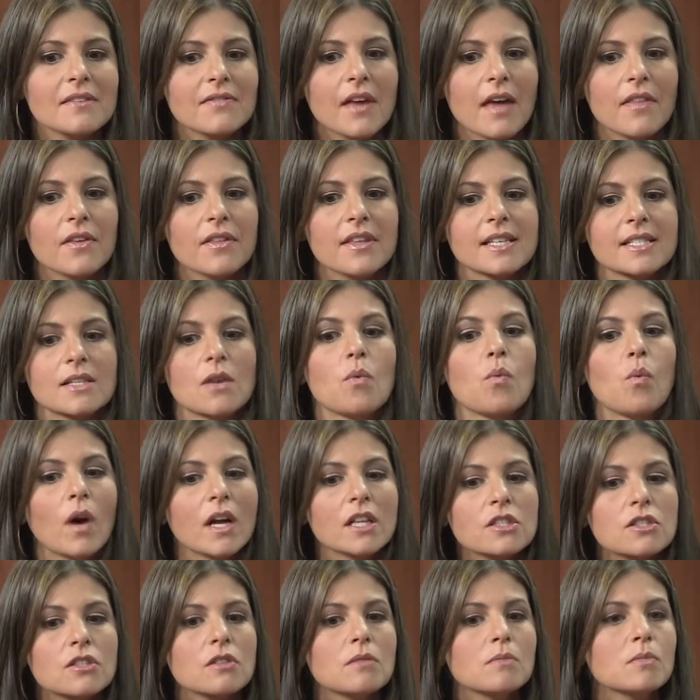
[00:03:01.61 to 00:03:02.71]
think the other thing is that
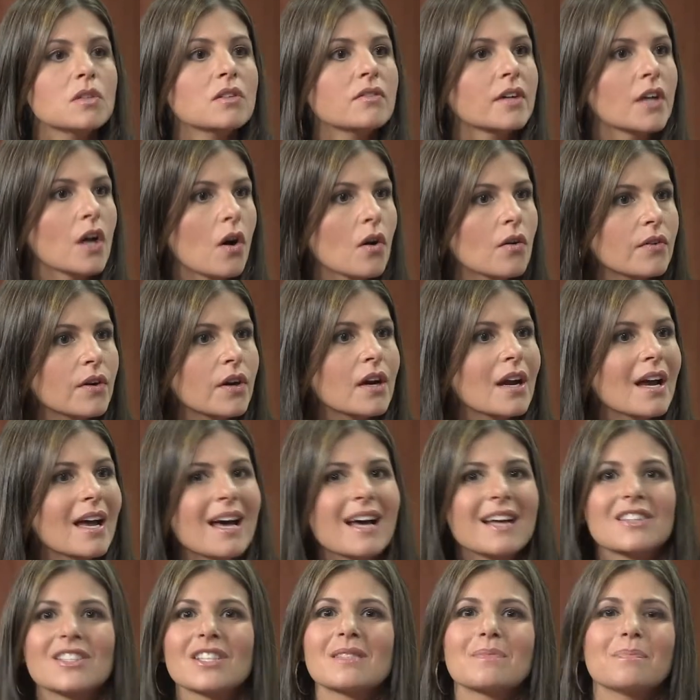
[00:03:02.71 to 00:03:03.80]
once you move it over,
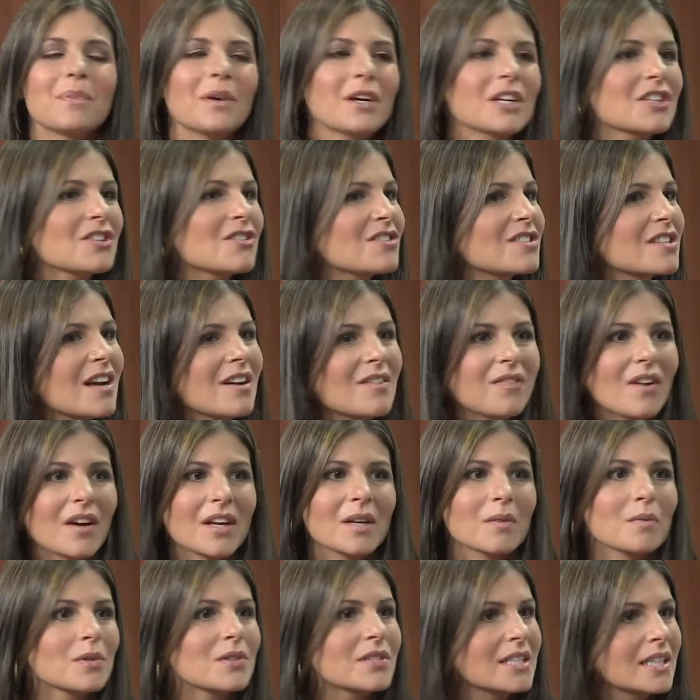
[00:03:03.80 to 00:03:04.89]
just put yourself on
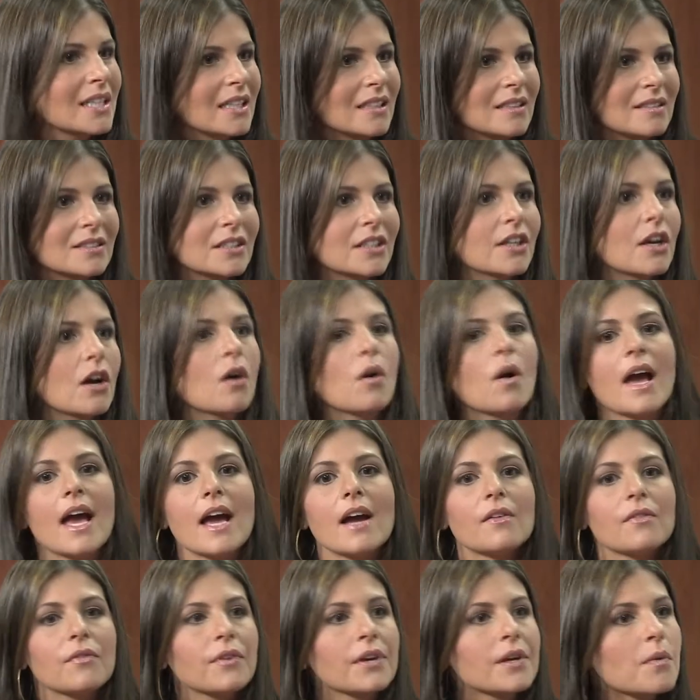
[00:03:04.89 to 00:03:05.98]
a routine. You know,
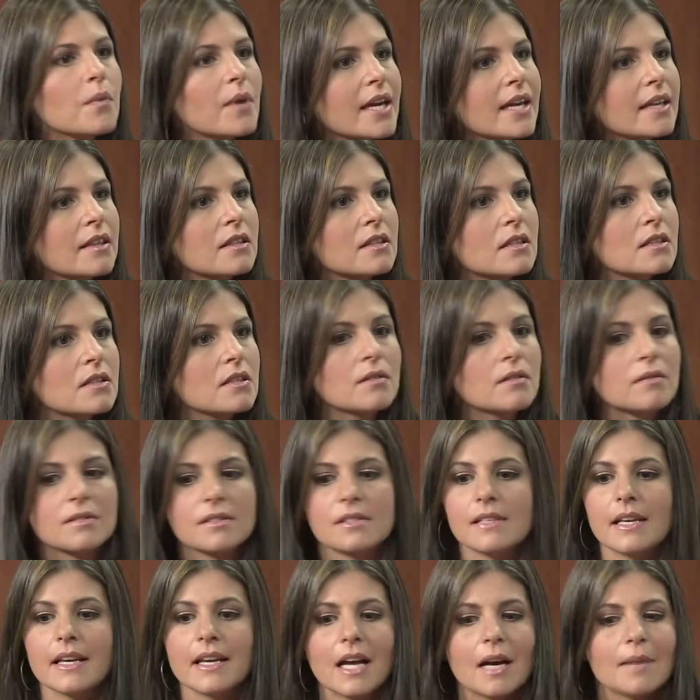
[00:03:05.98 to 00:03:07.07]
every week,
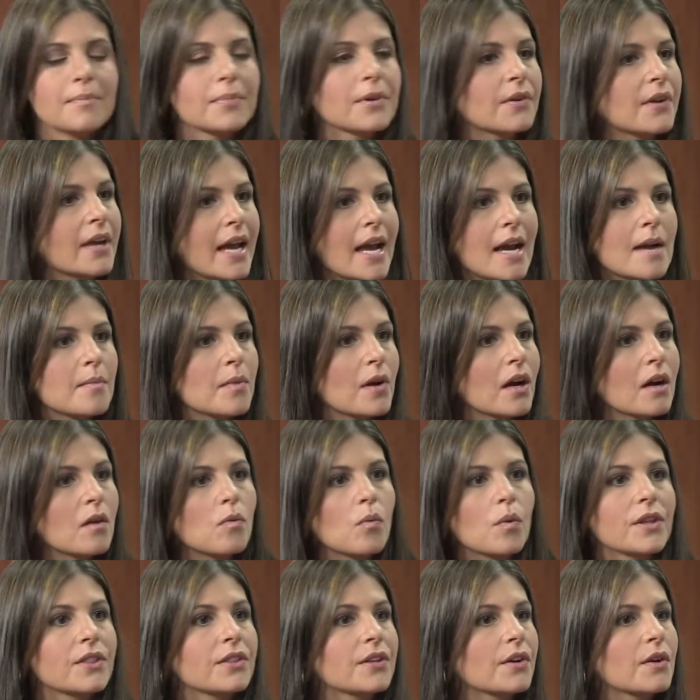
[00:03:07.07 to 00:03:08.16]
sync up your camera
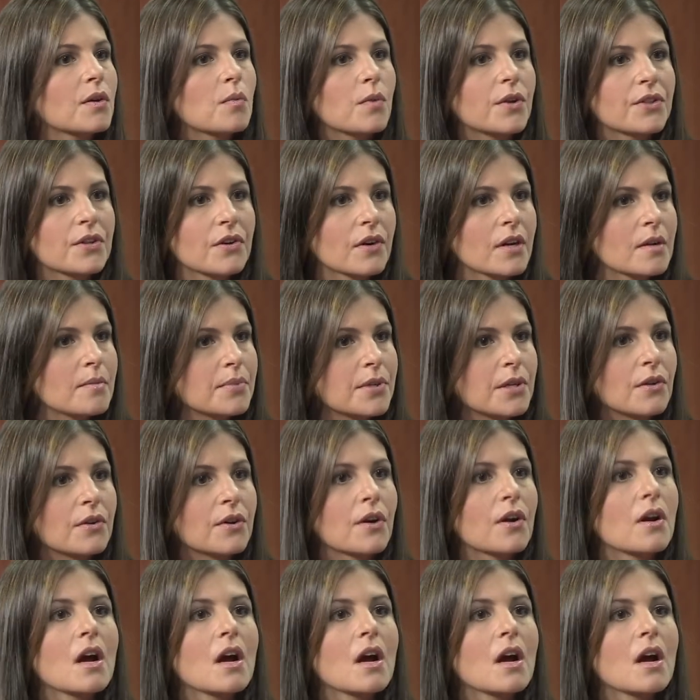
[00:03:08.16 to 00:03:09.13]
with your computer.